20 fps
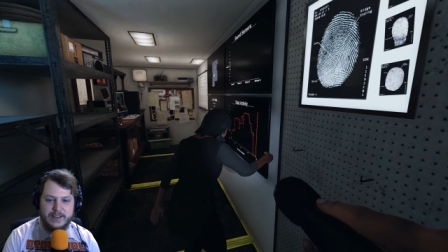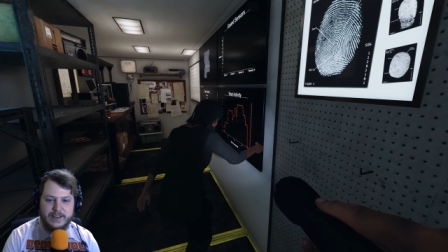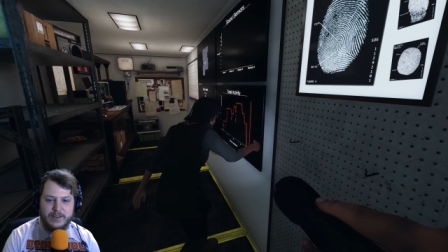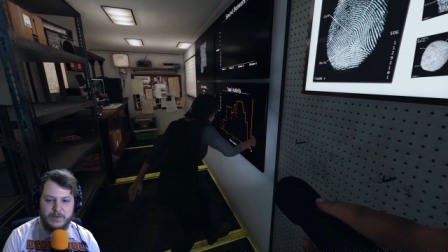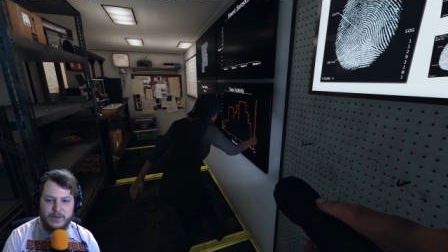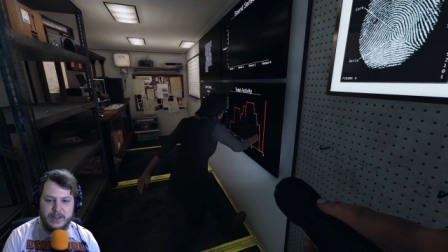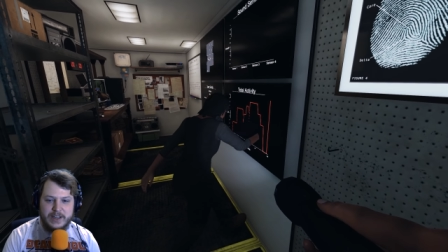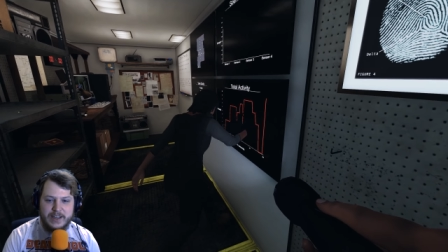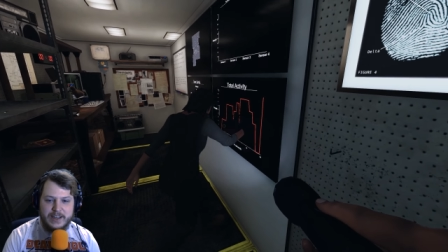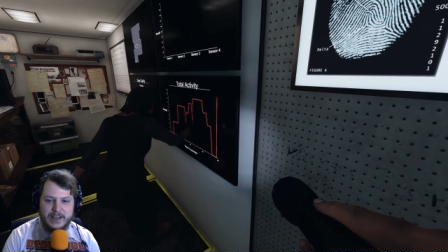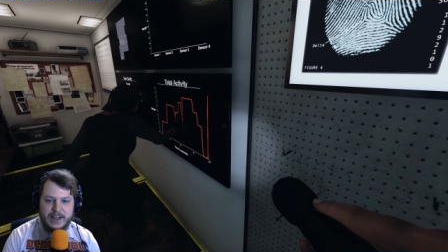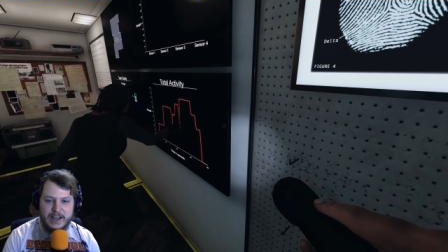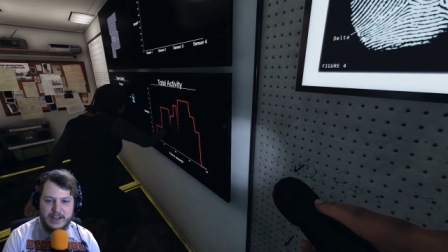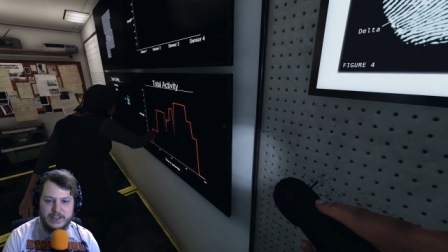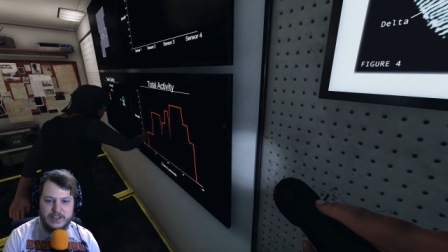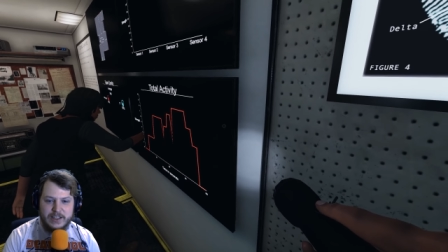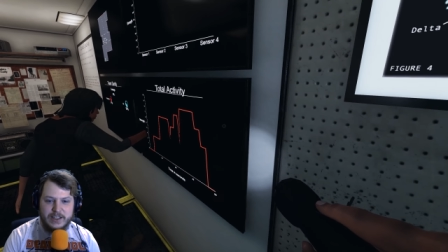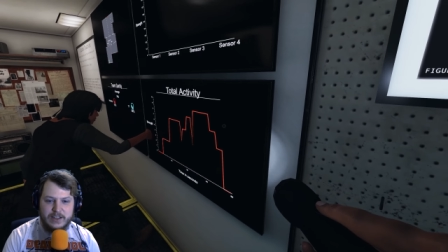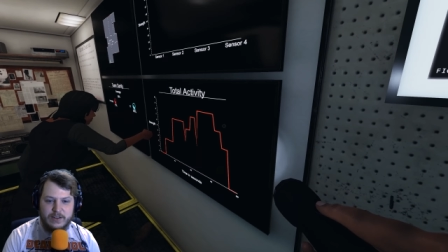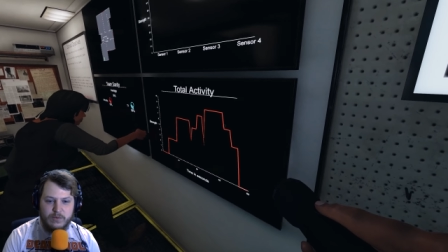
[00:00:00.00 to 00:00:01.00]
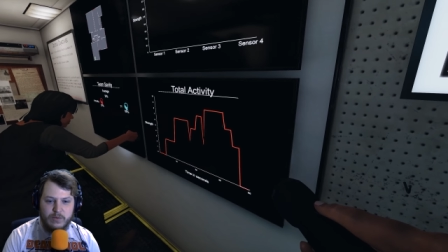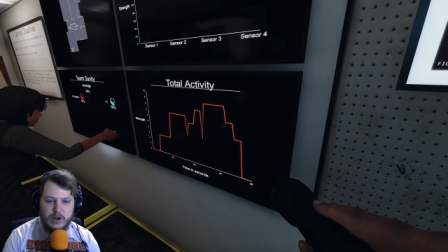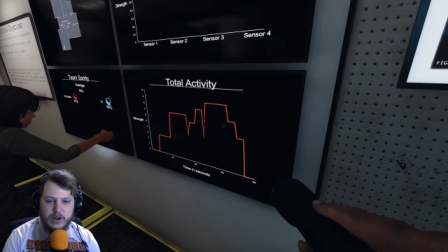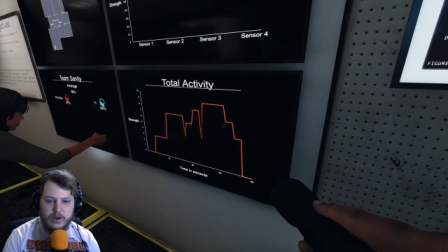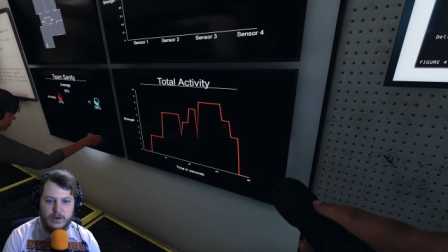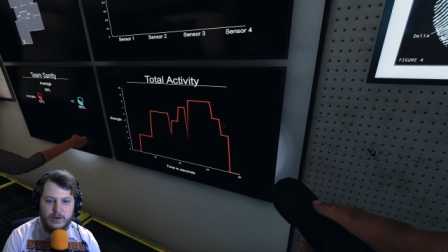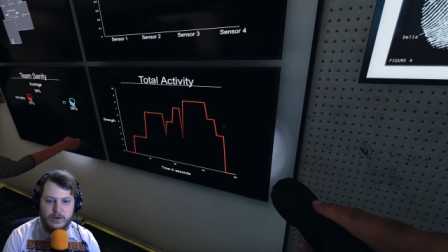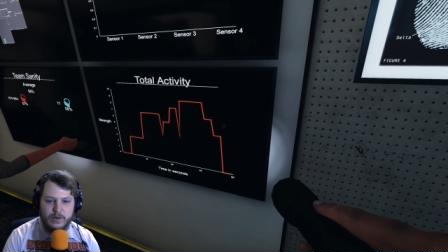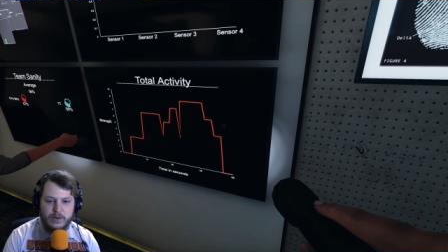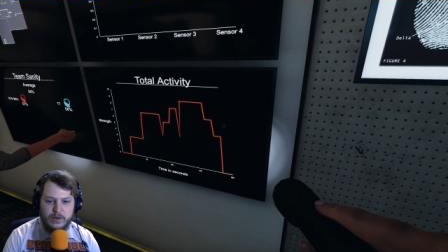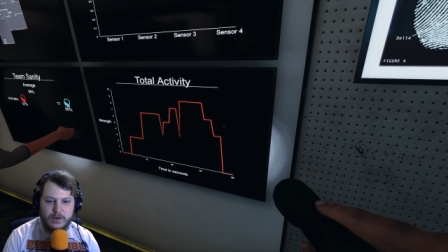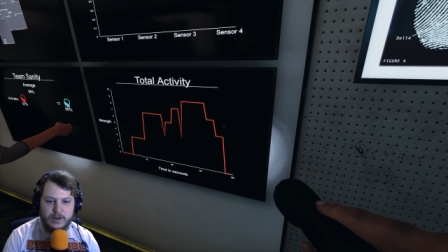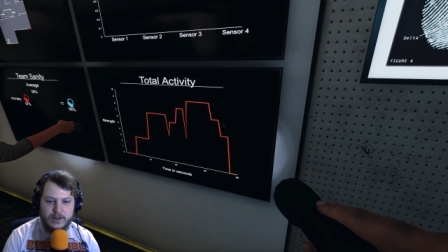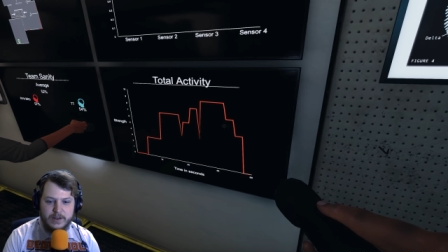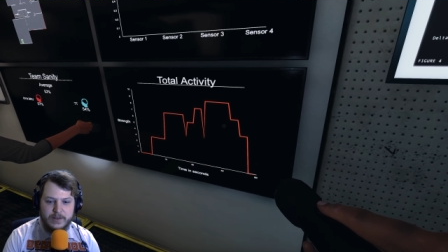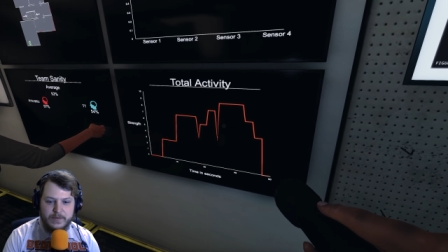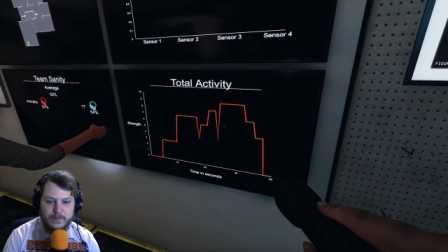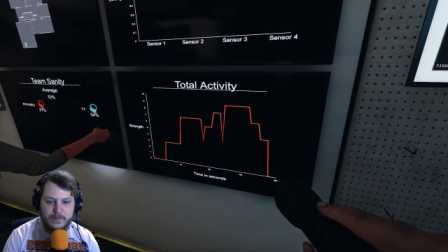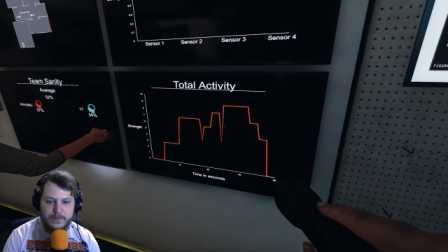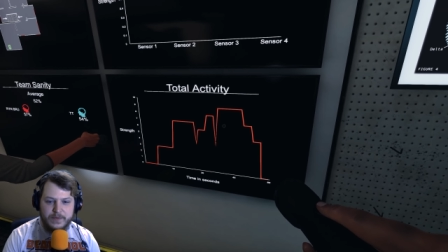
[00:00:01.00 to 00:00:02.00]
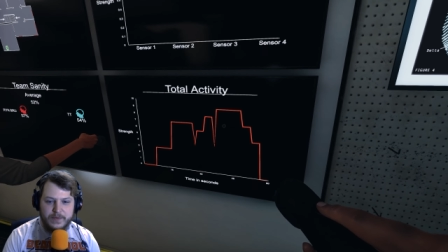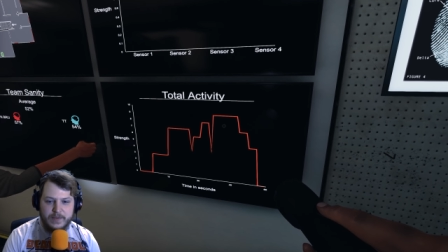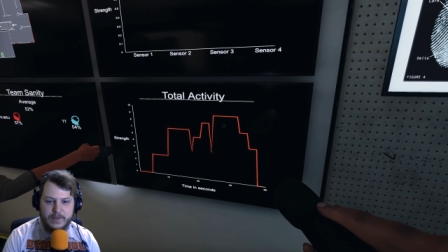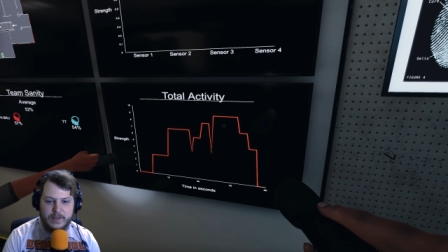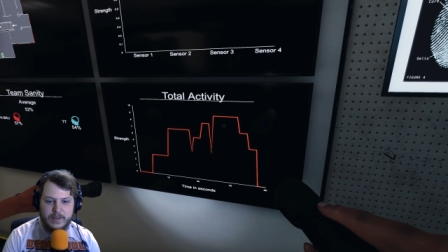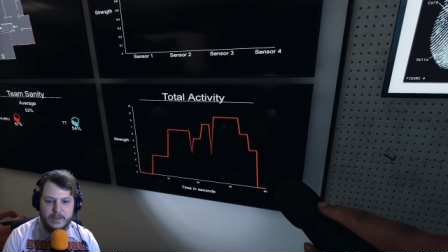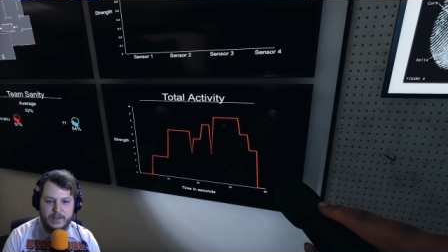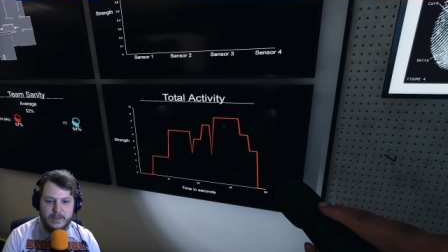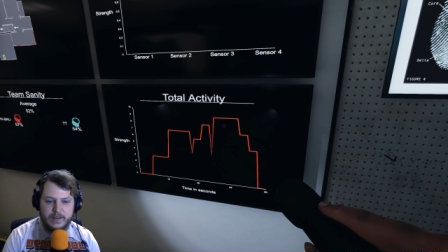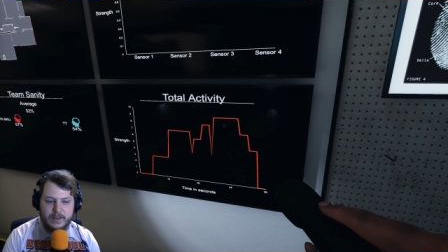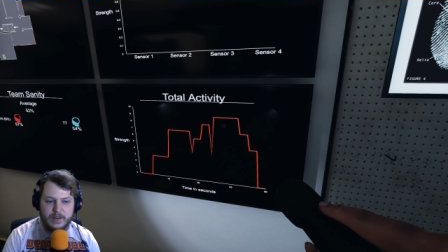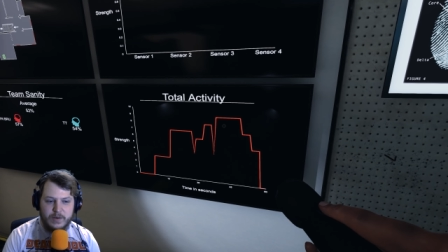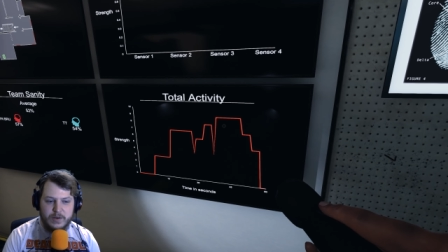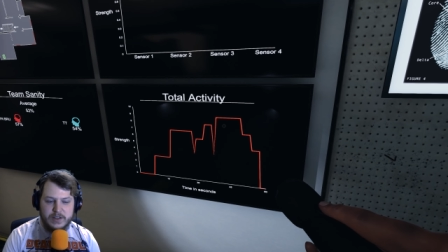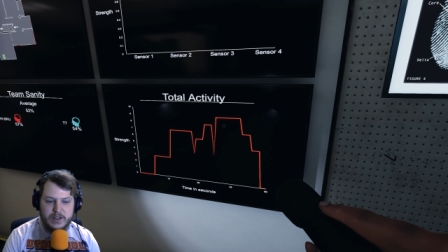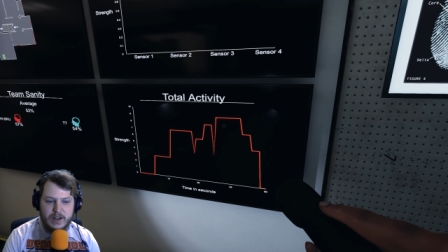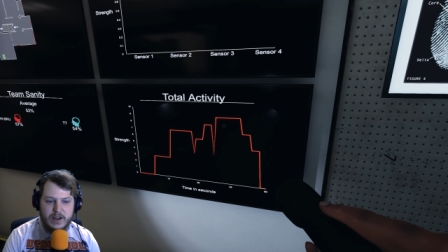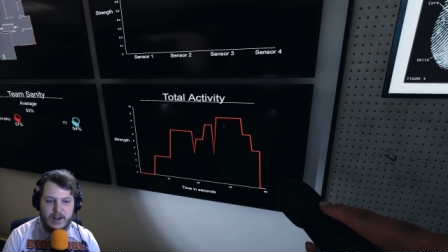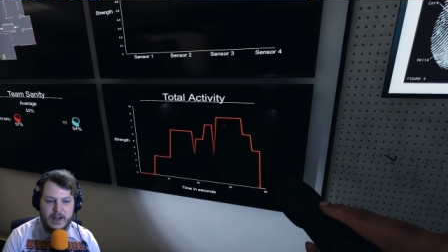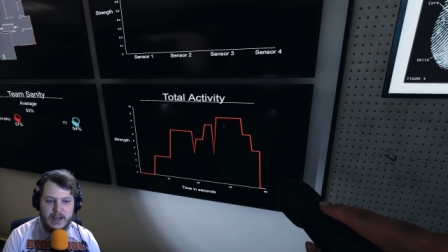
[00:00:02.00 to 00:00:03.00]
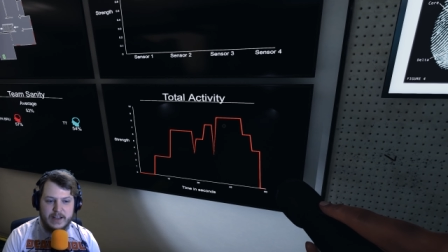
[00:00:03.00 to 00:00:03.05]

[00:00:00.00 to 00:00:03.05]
We didn't actually... Whoa. There was a lot of